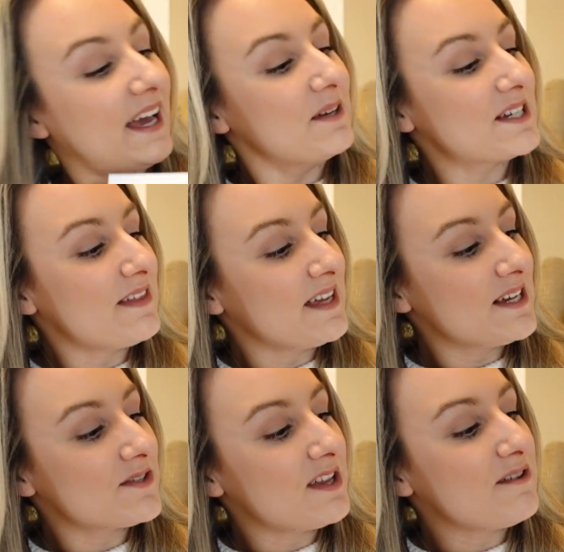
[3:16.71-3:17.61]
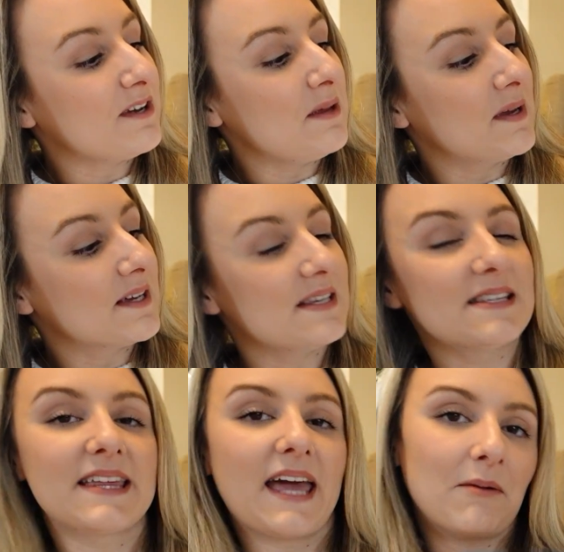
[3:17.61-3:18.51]
which I think is really funny because
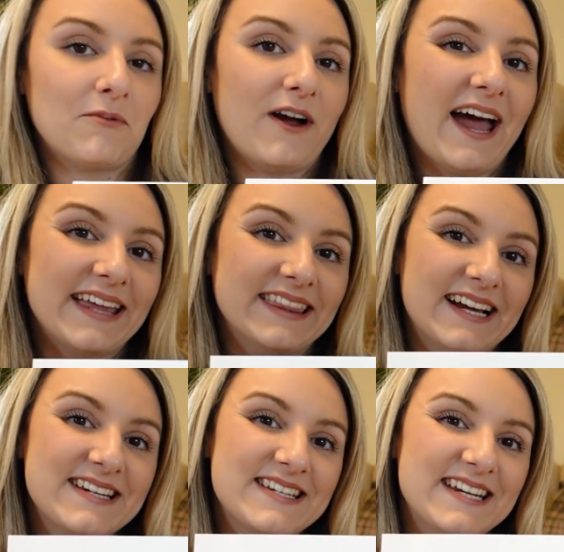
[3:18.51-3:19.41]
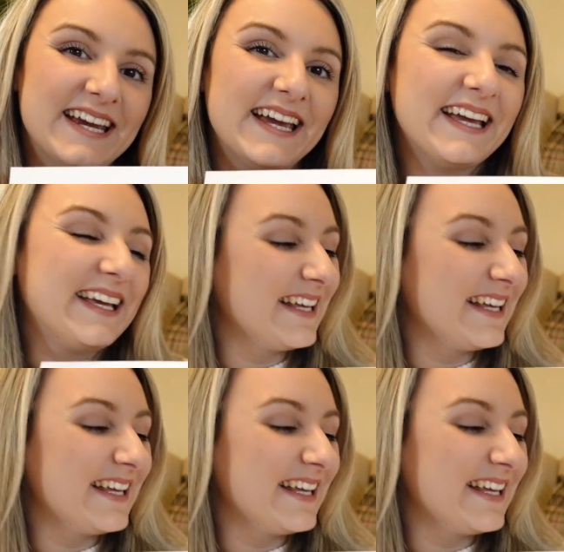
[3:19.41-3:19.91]
it's the camera I had last year.